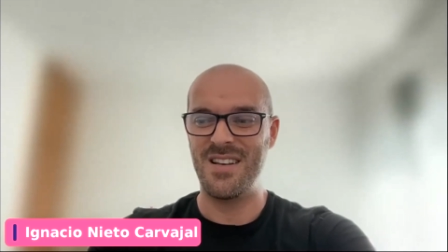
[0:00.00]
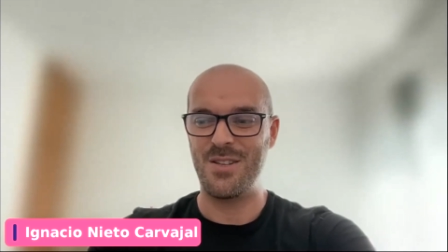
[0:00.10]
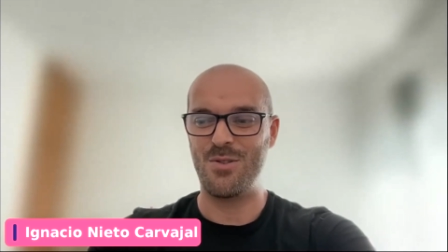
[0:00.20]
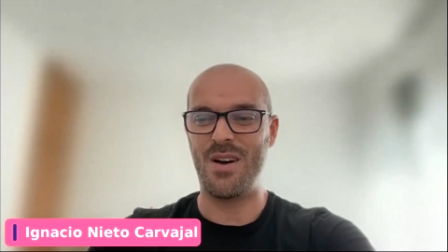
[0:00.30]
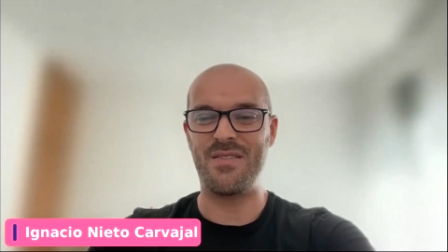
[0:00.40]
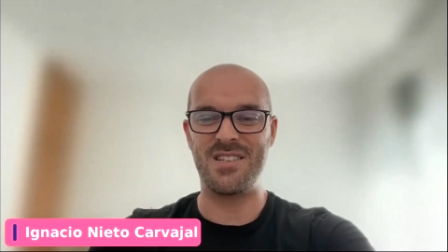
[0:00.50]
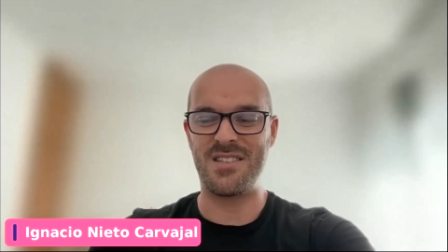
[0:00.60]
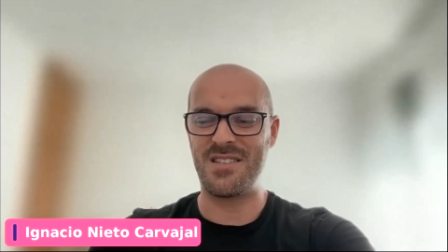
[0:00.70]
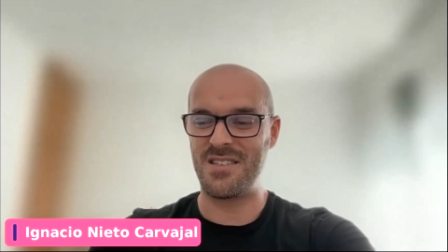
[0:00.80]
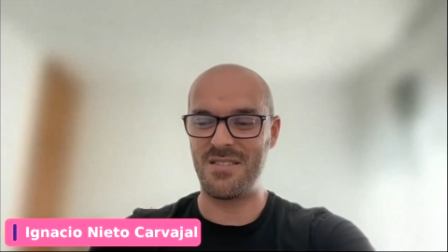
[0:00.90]
You have
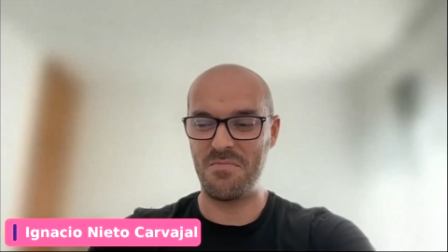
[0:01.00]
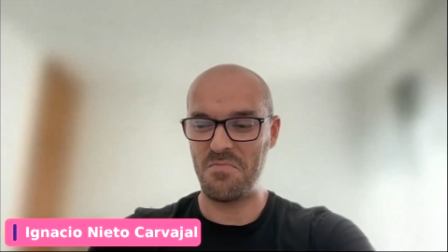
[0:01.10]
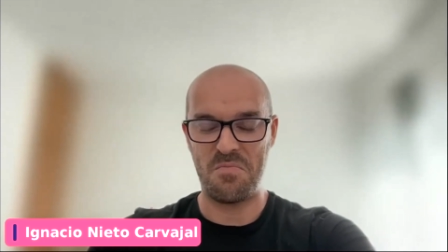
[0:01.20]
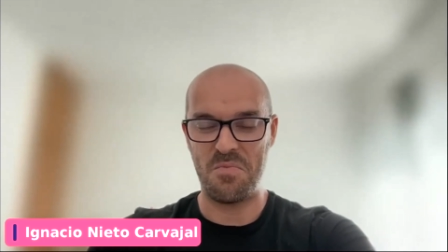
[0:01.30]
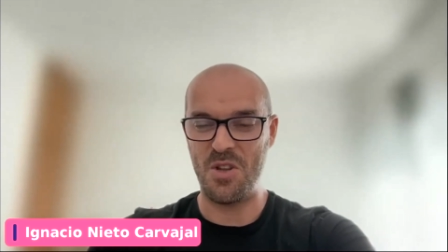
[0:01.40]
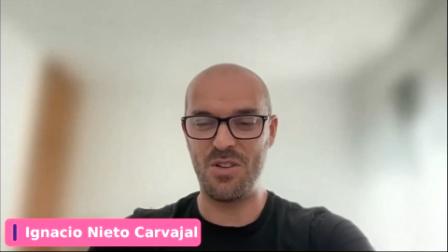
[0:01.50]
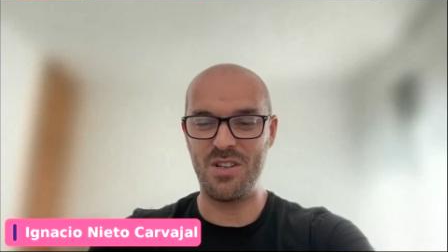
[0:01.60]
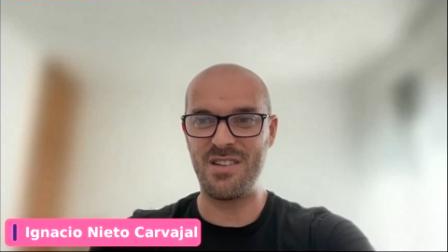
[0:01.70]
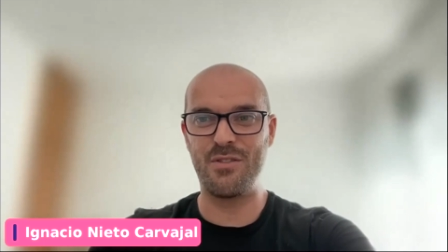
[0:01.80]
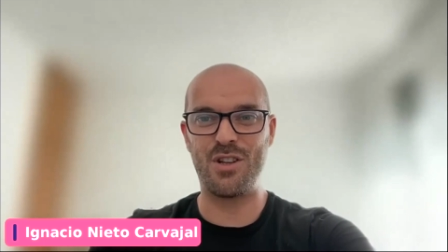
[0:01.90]
this
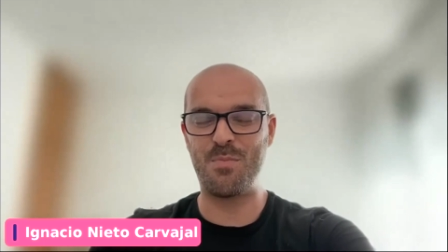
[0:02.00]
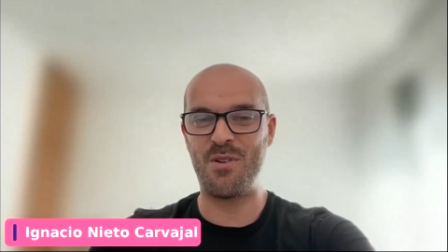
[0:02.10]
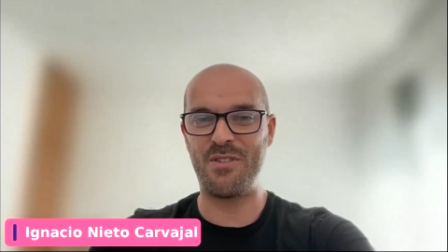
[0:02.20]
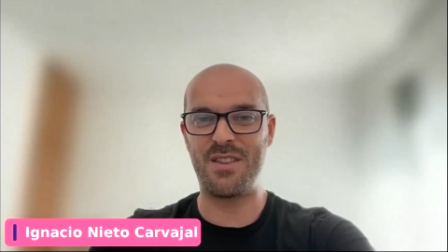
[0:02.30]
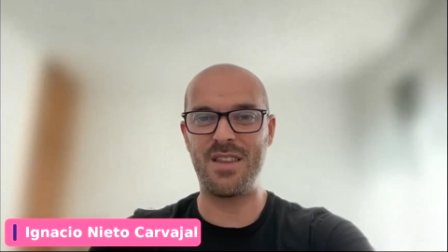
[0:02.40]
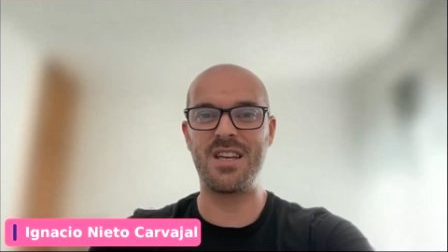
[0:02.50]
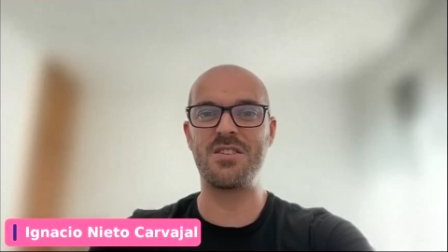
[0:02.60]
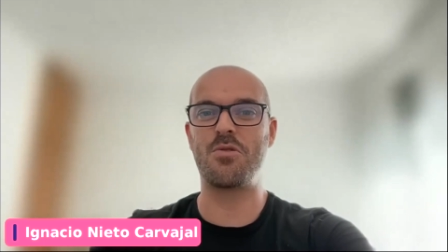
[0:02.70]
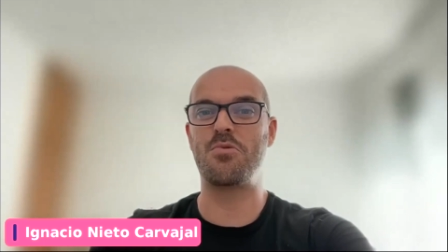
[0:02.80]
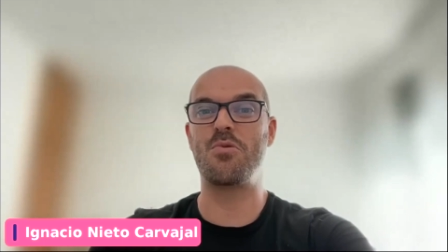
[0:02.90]
non-distributed profit thing,
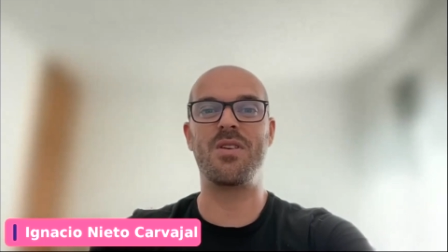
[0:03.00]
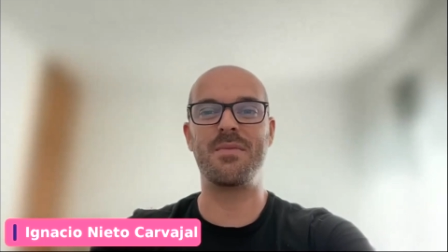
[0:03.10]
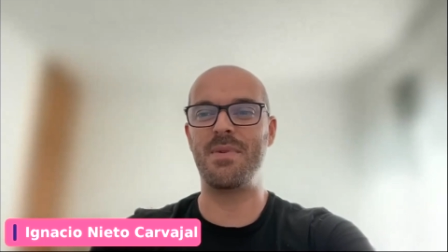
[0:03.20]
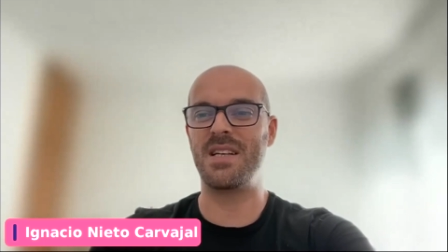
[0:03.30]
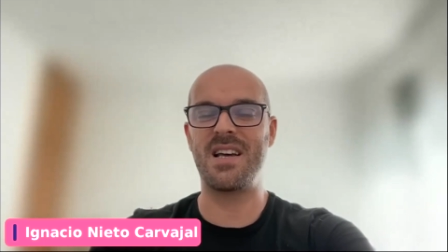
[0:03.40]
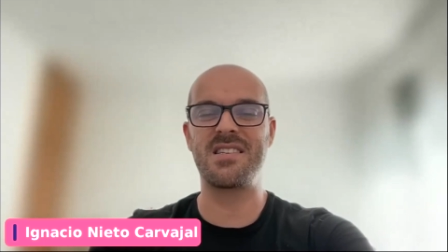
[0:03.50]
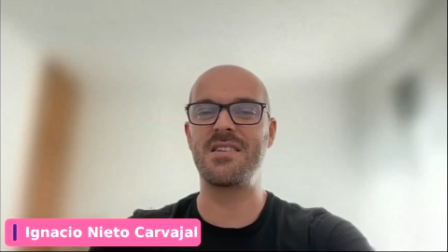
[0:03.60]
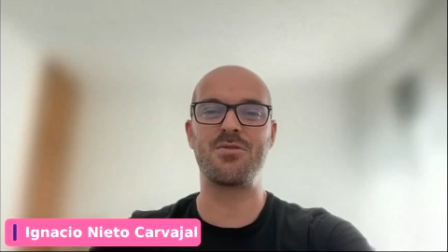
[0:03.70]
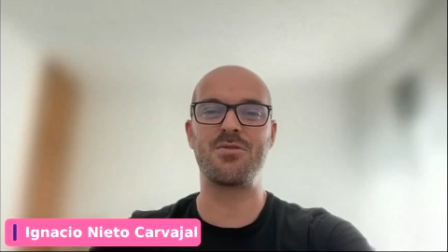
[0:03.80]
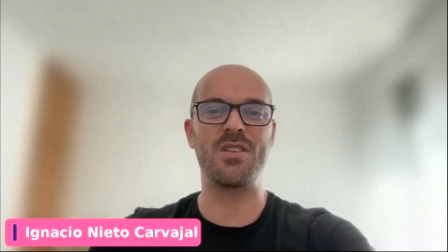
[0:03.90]
so you only pay
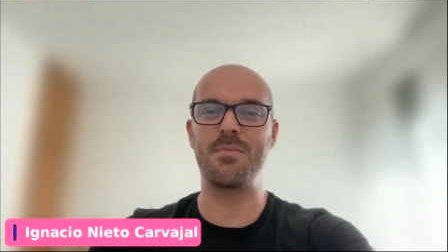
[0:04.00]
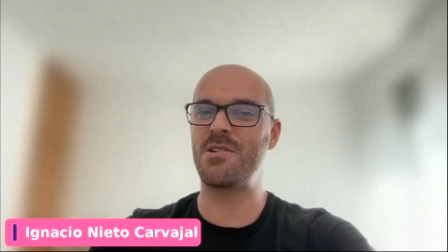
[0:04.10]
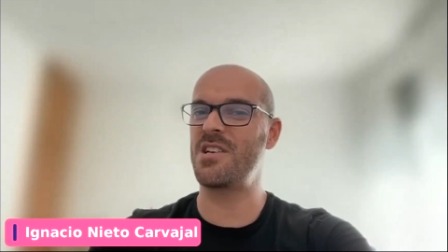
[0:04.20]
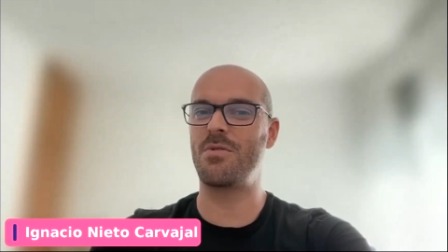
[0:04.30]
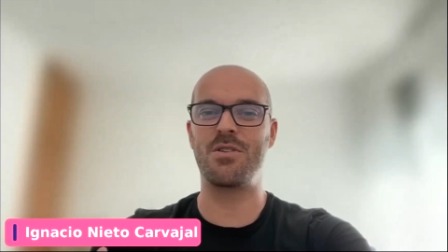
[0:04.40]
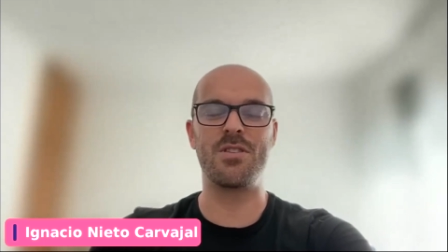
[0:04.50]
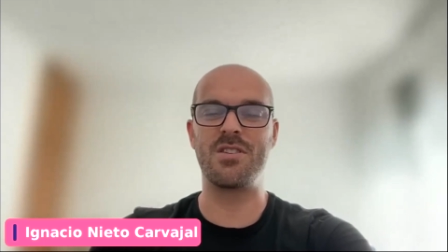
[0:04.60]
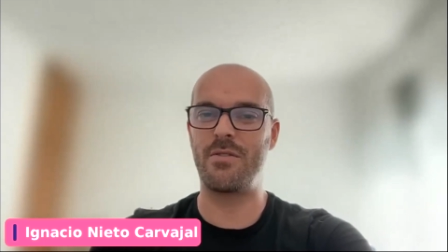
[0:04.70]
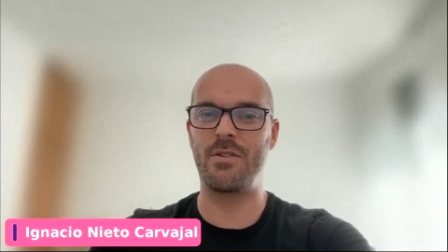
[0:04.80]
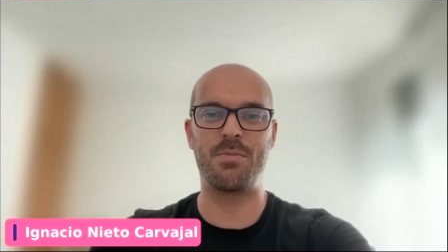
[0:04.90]
taxes 20% when you
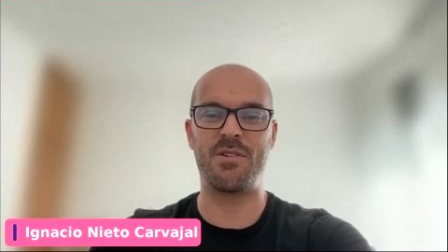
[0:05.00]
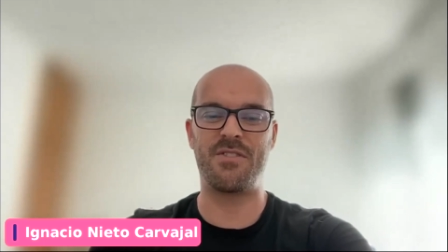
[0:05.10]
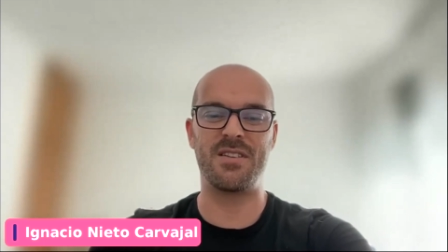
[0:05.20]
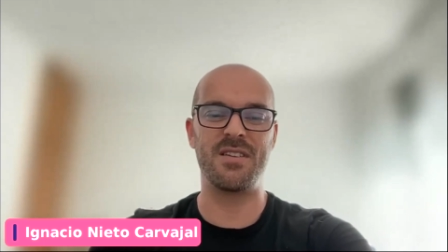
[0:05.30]
distribute profit.